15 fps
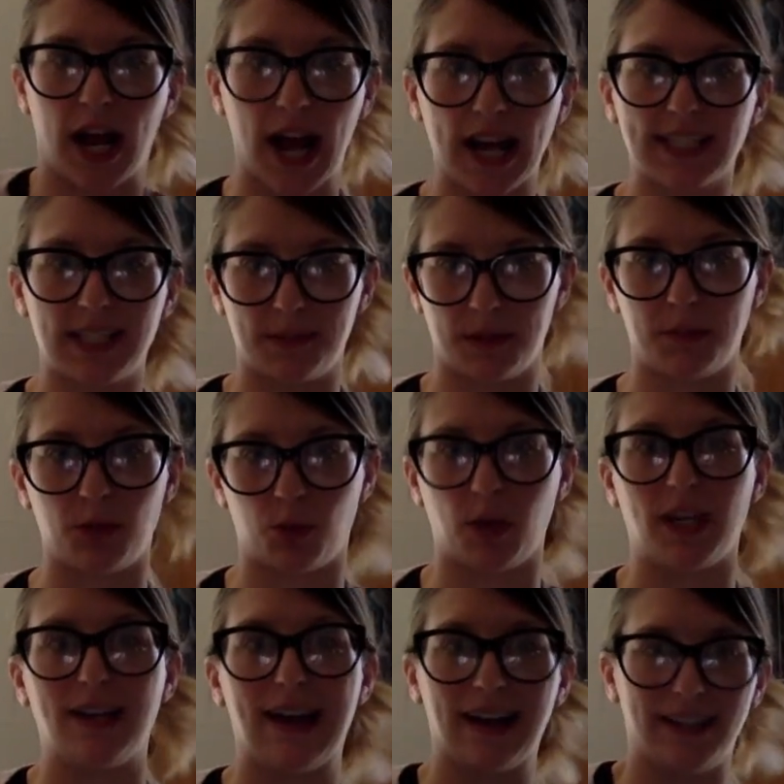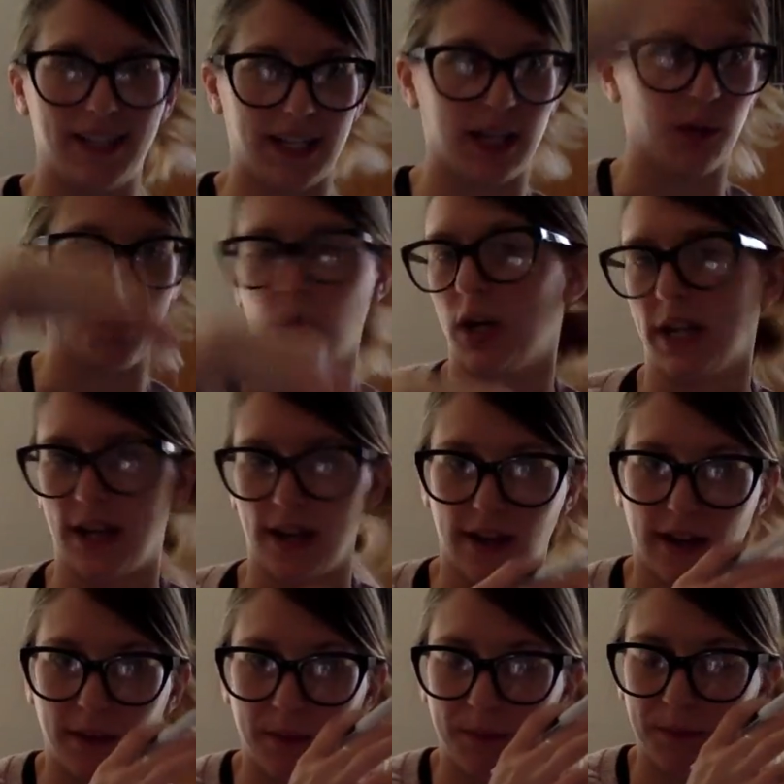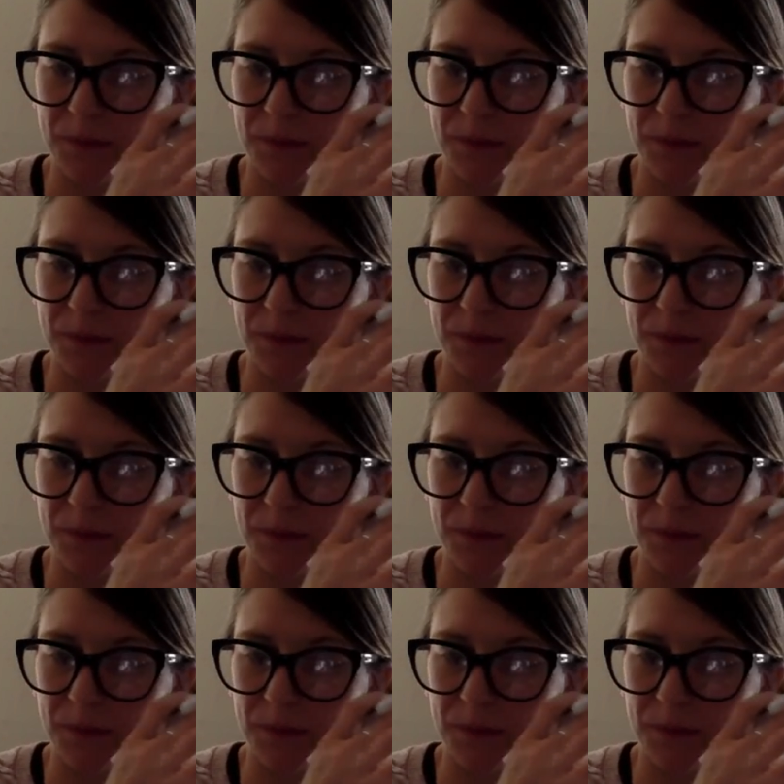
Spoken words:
has to be between 90 and 180.